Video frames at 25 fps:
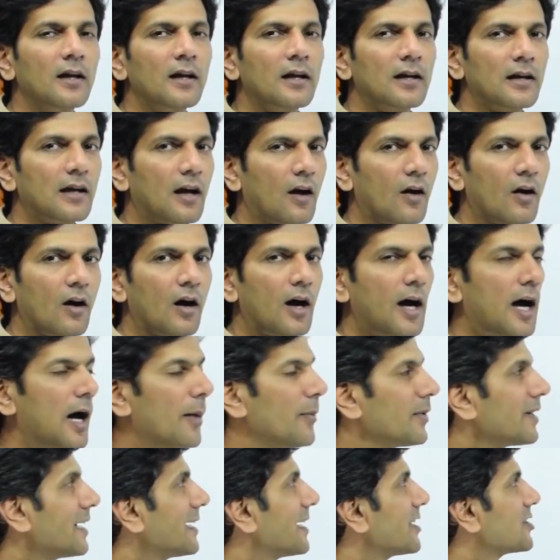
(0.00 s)
Now, how
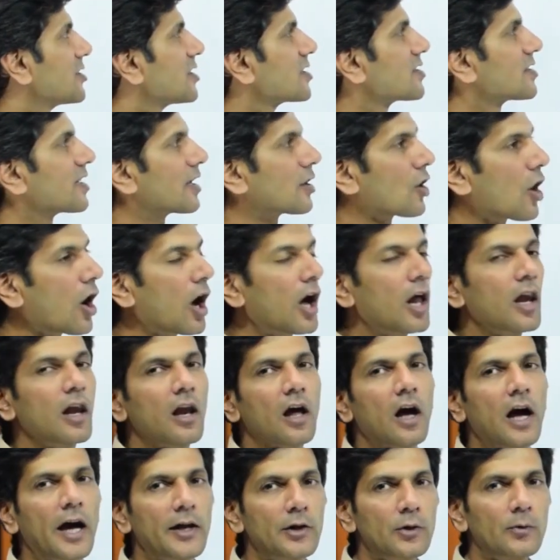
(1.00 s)
many digits in all
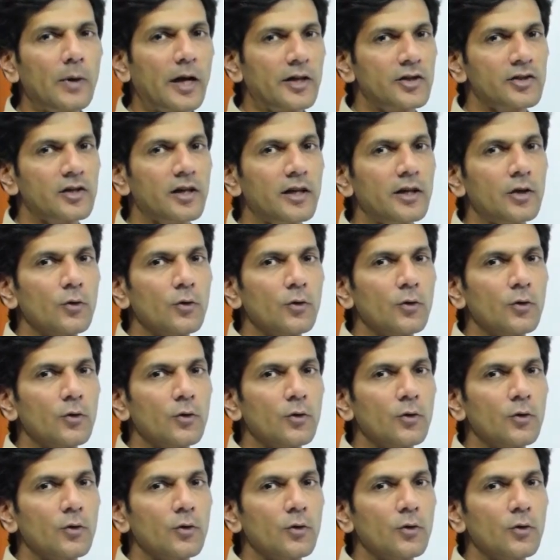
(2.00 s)
are you actually